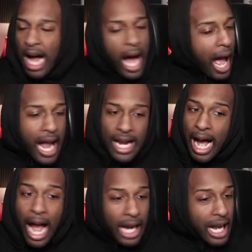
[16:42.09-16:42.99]
I
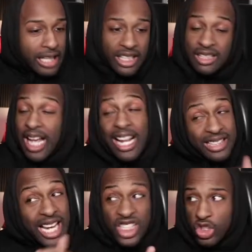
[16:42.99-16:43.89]
I got that
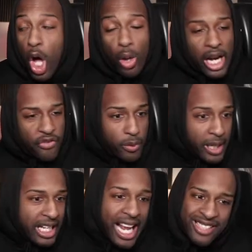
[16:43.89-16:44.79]
they stole that from
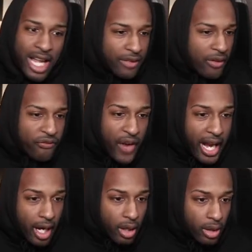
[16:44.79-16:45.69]
me. That's not even
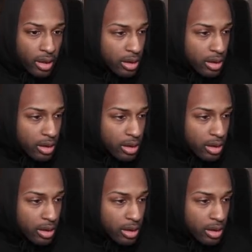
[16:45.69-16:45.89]
fair.